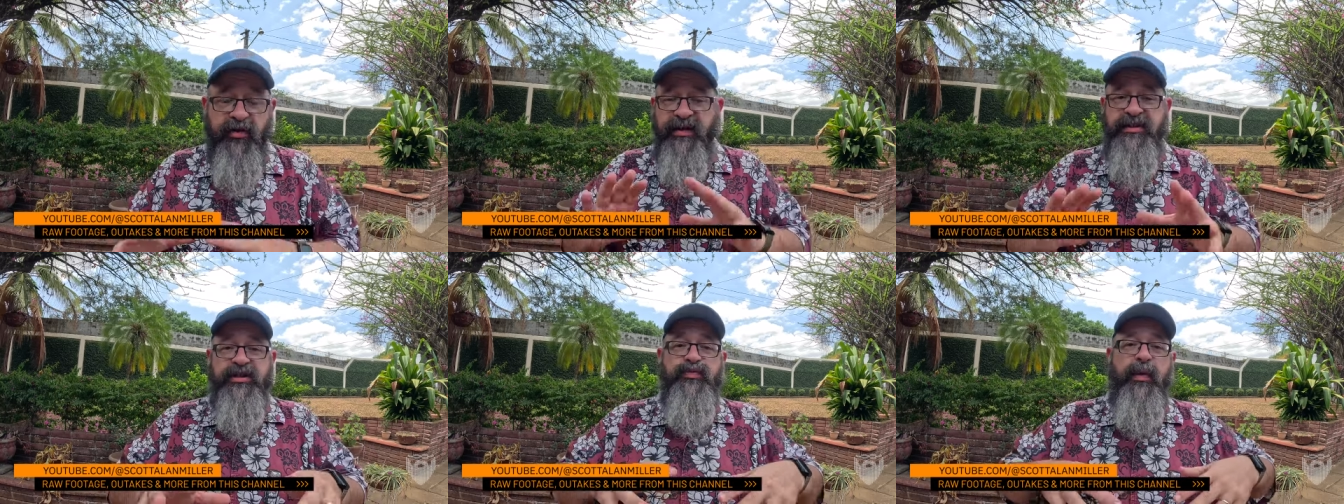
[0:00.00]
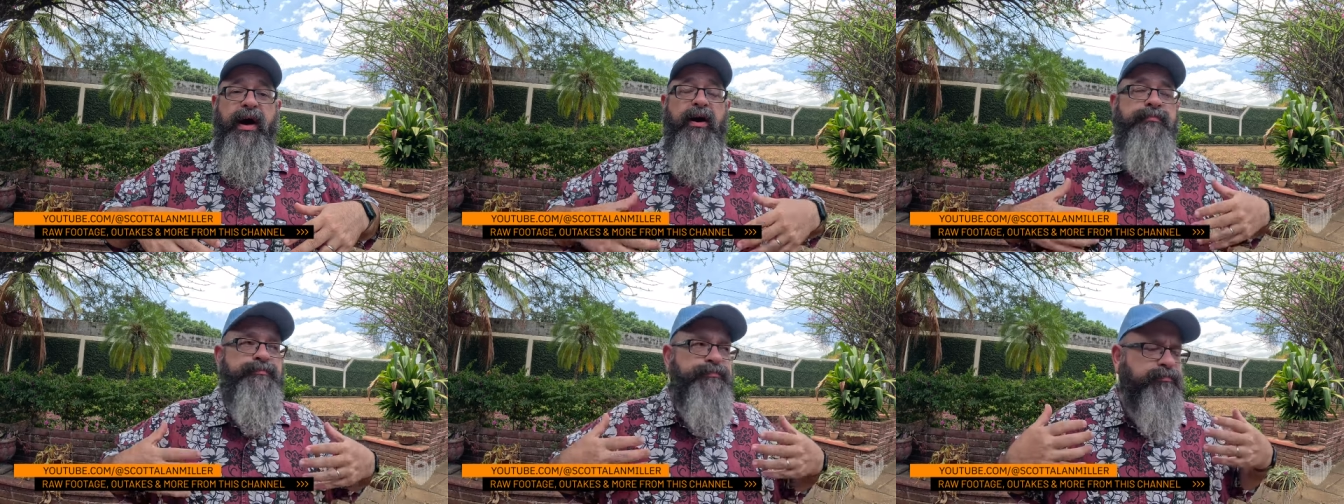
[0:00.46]
This is
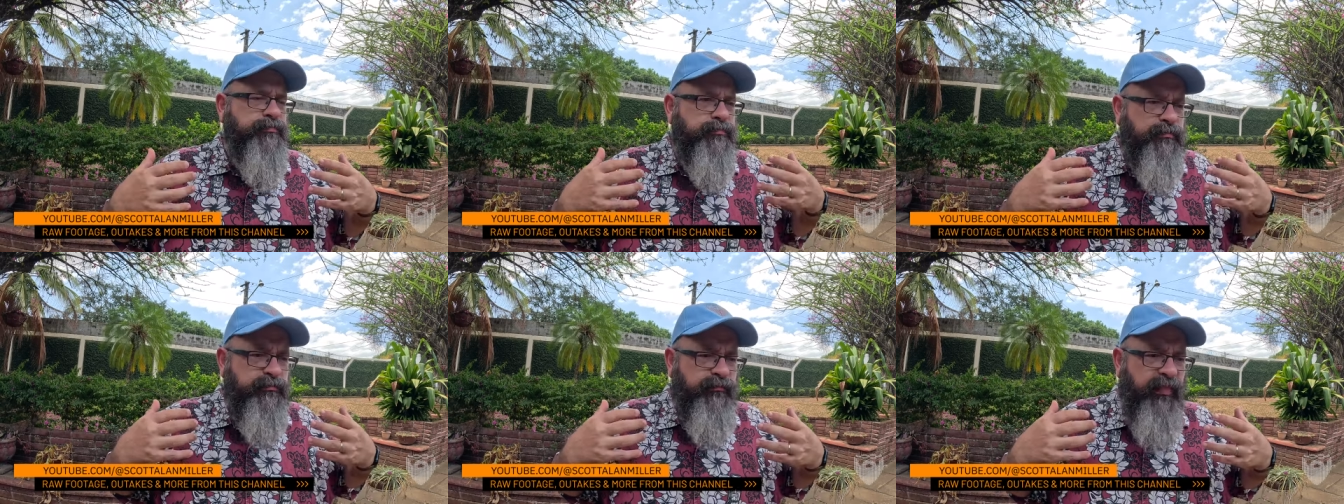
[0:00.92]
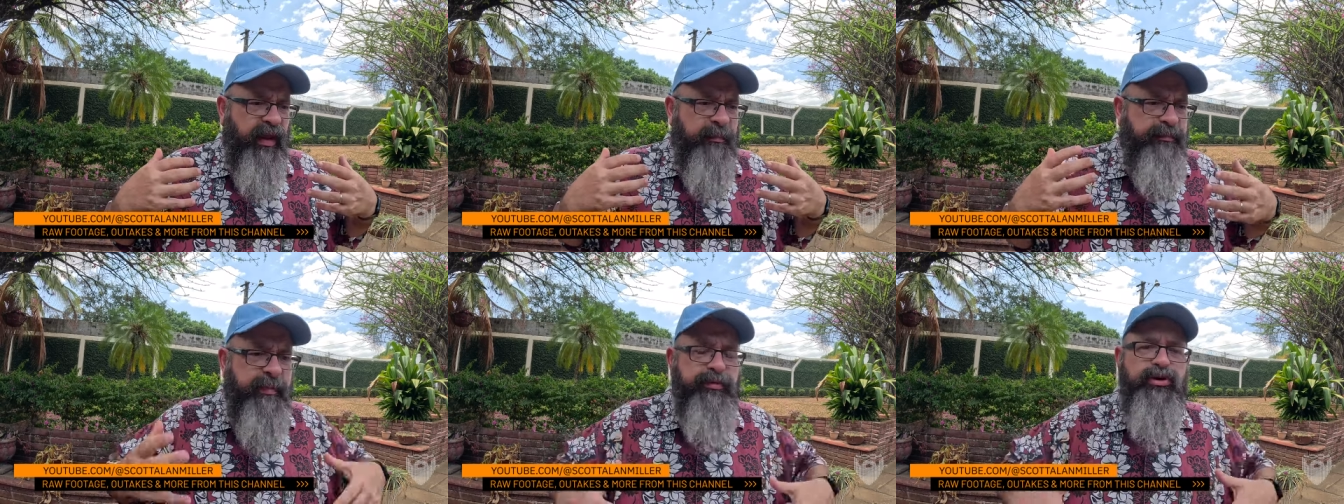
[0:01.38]
where
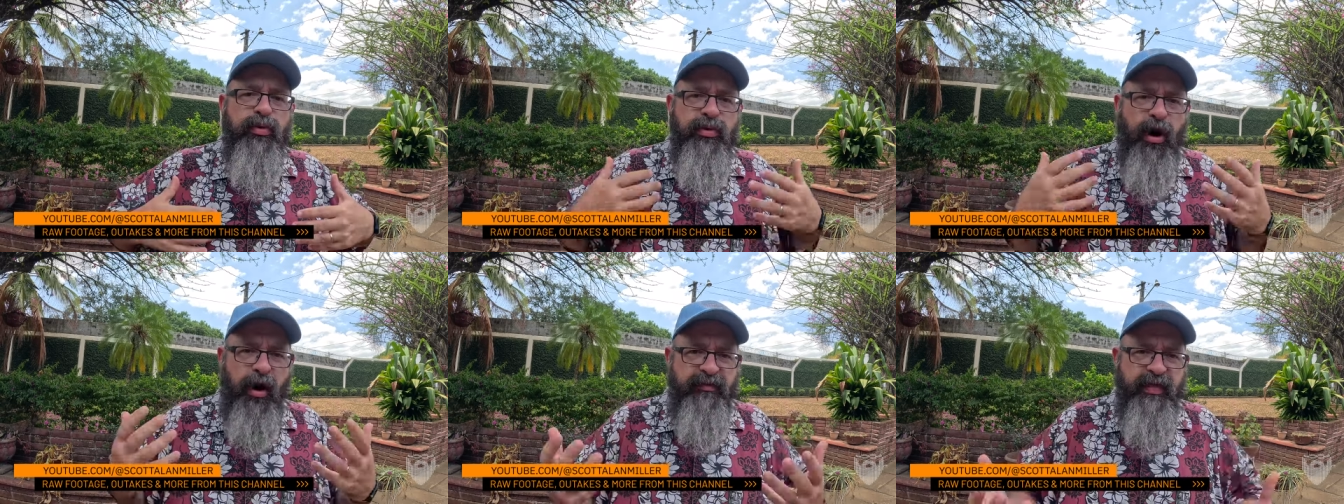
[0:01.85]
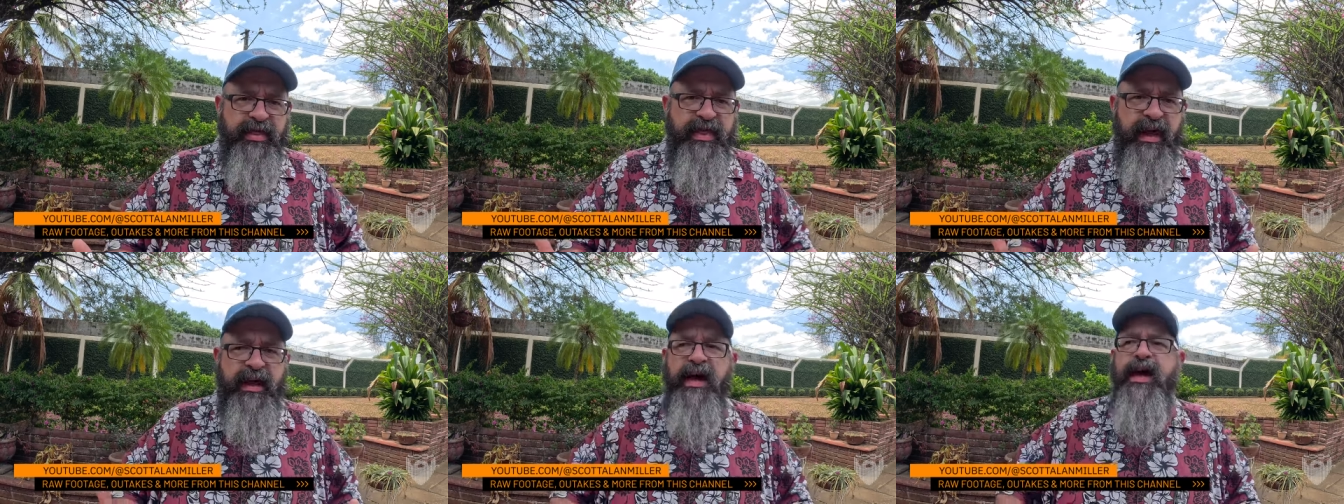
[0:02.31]
people don't often
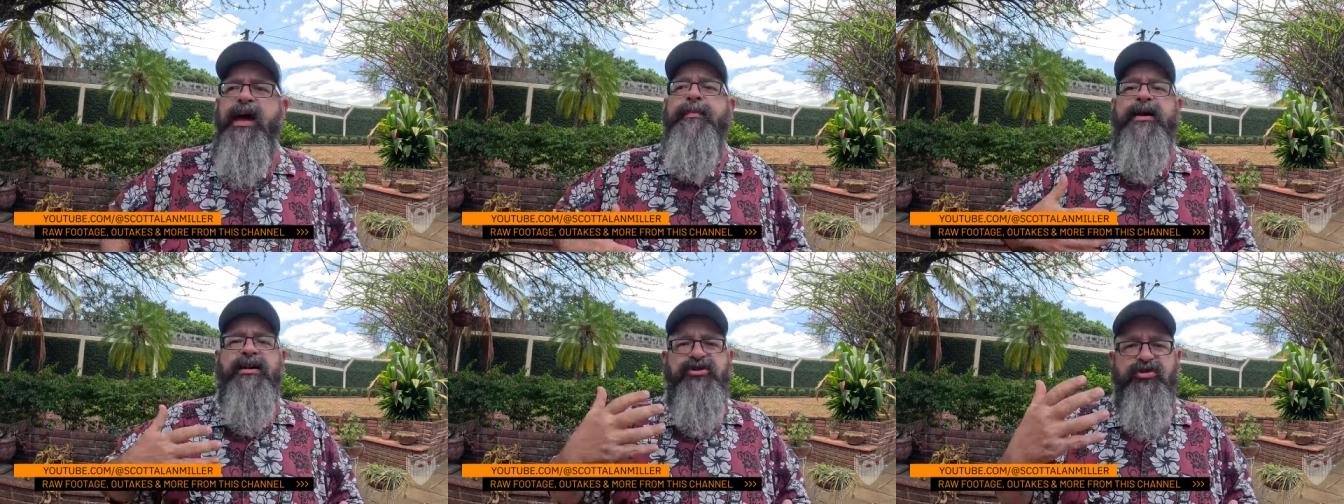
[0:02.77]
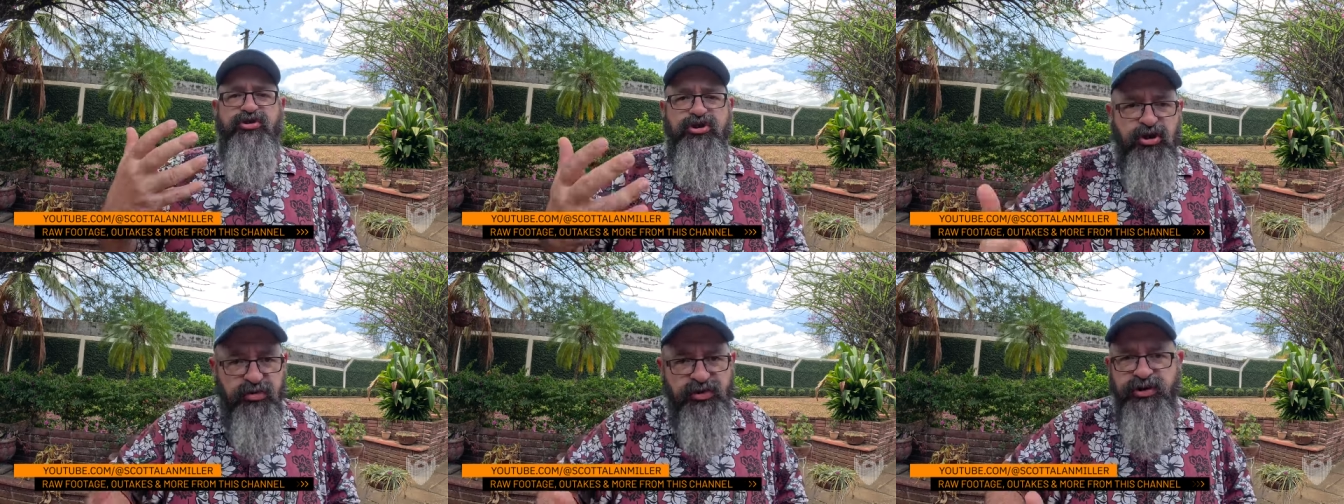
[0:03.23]
think because you're
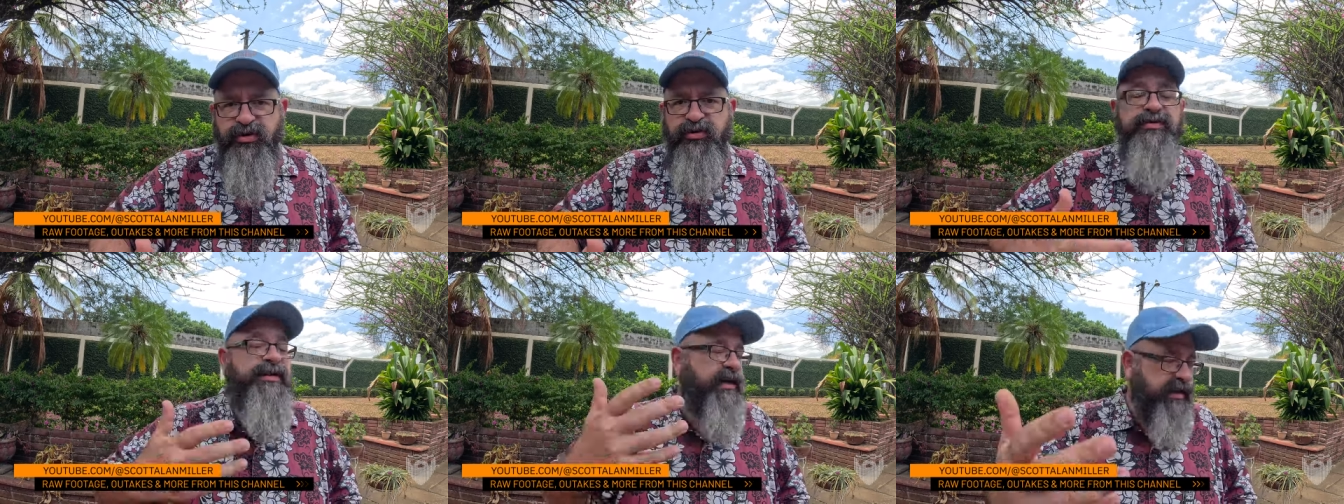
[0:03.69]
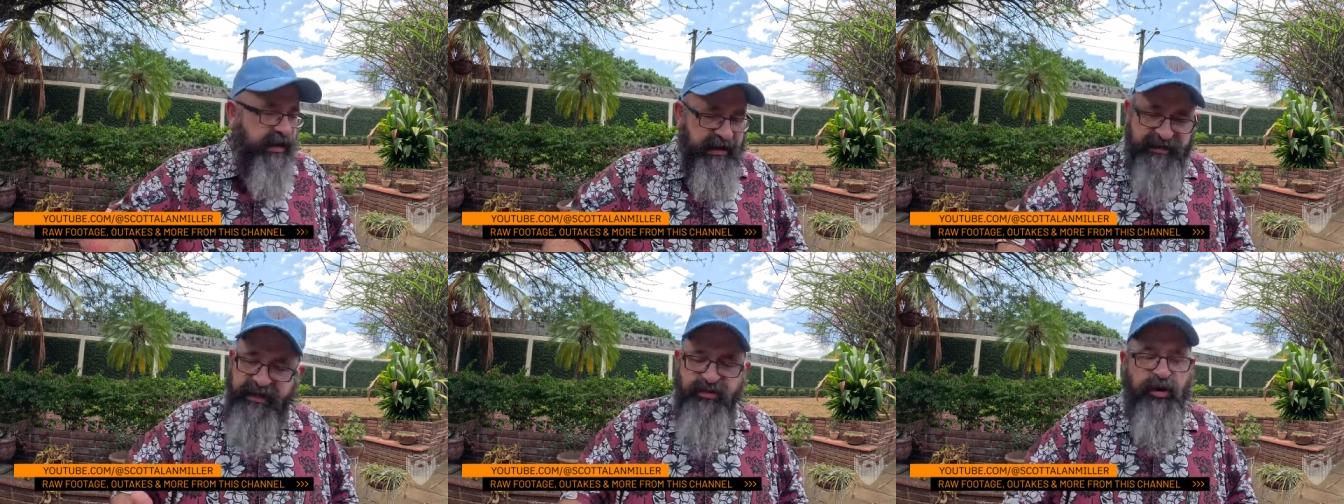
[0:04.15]
used to say the
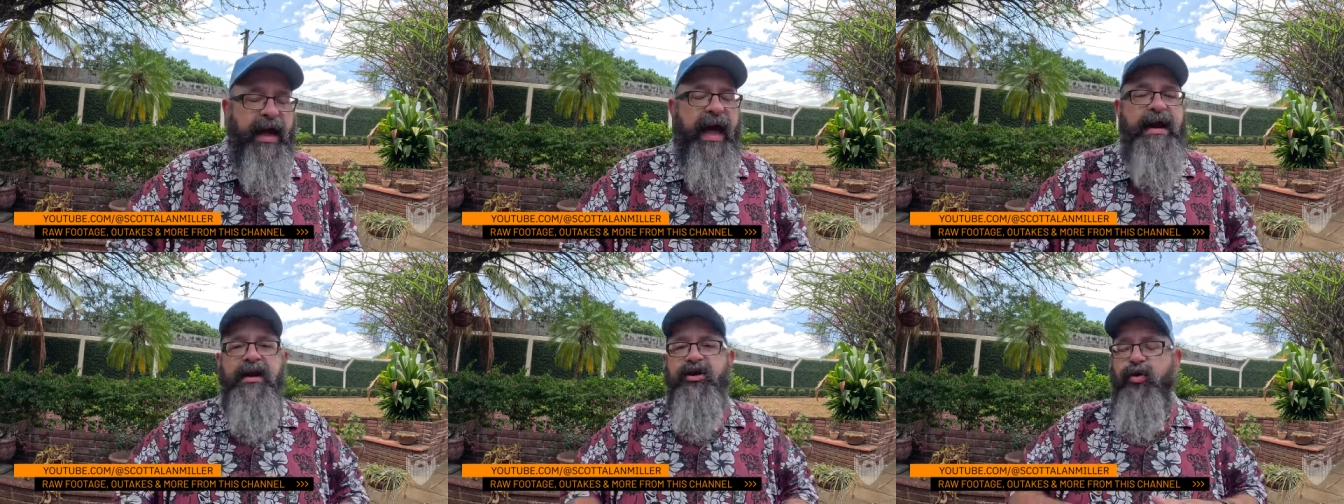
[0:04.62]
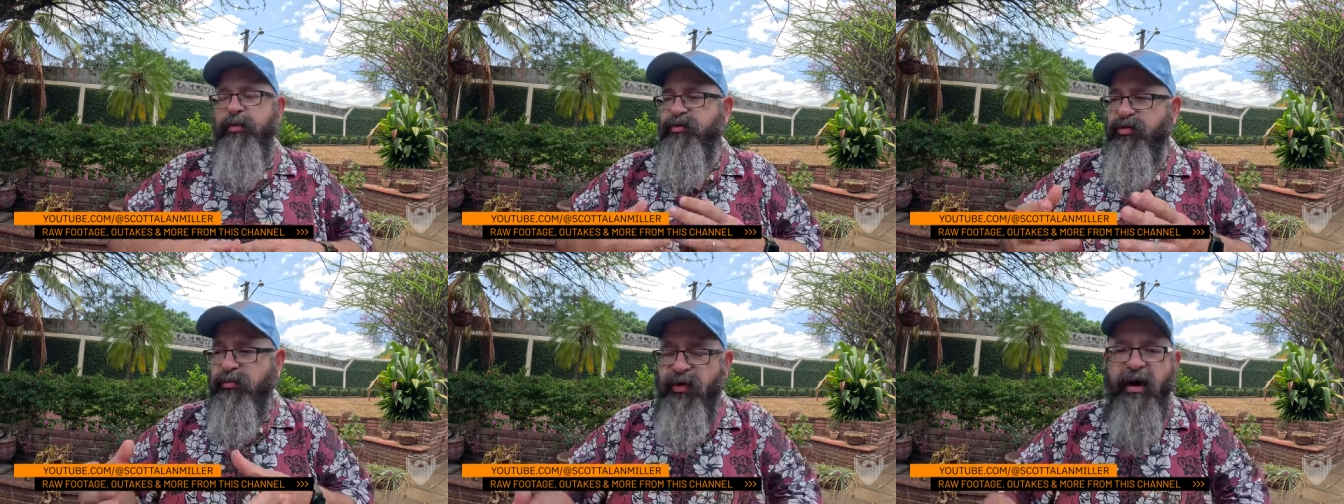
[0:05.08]
United States or Canada going
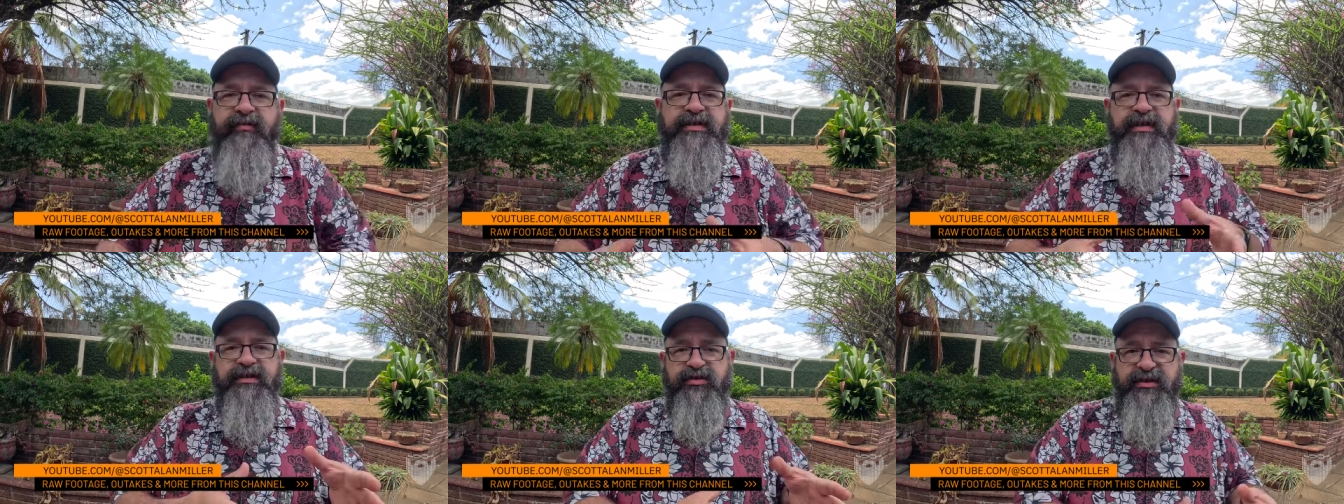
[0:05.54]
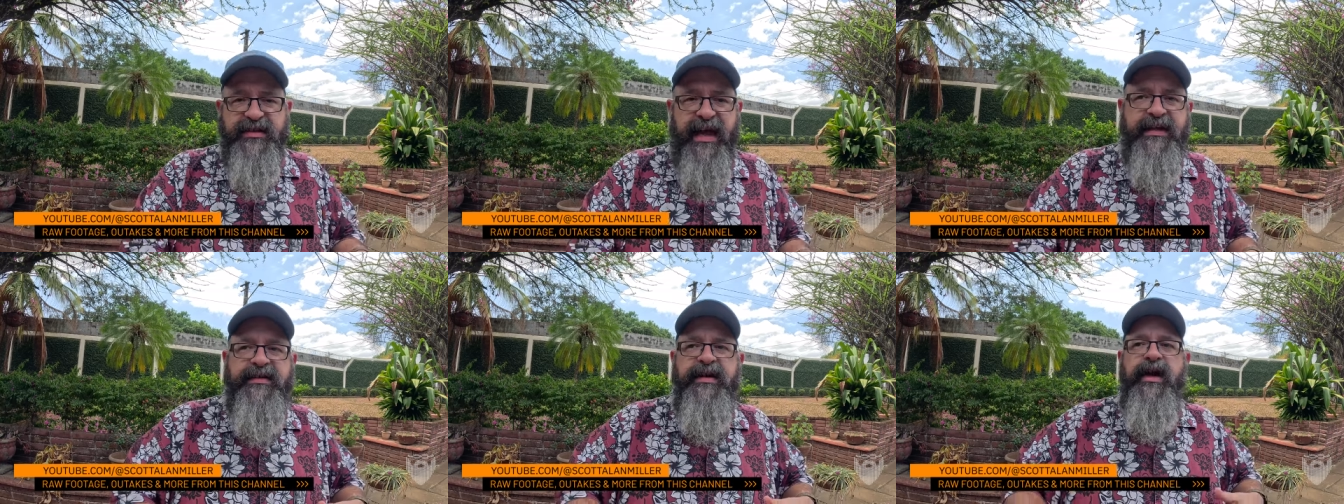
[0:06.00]
between provinces or
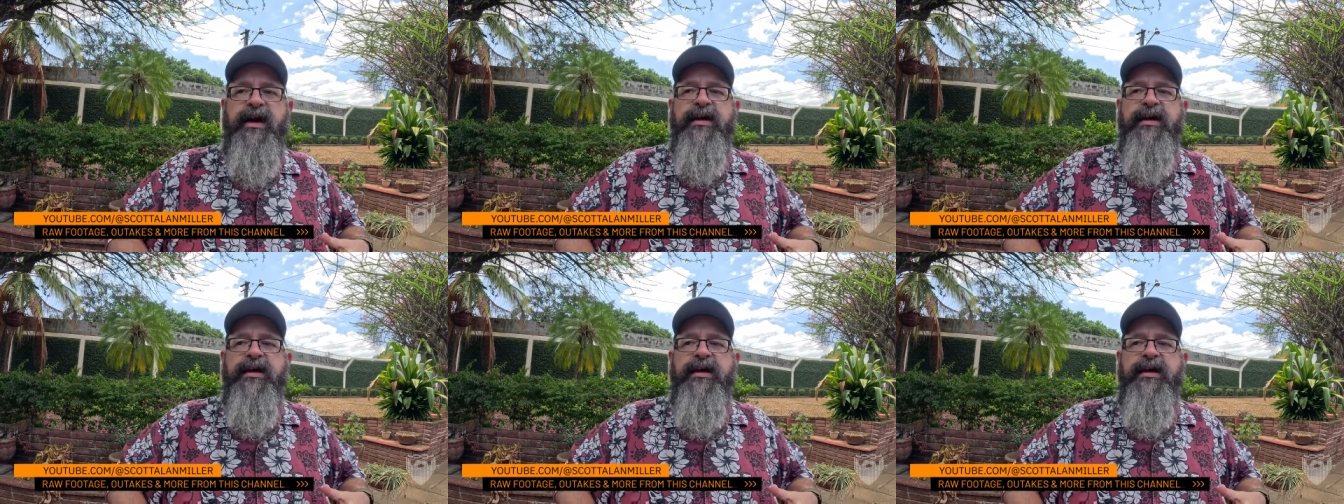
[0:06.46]
states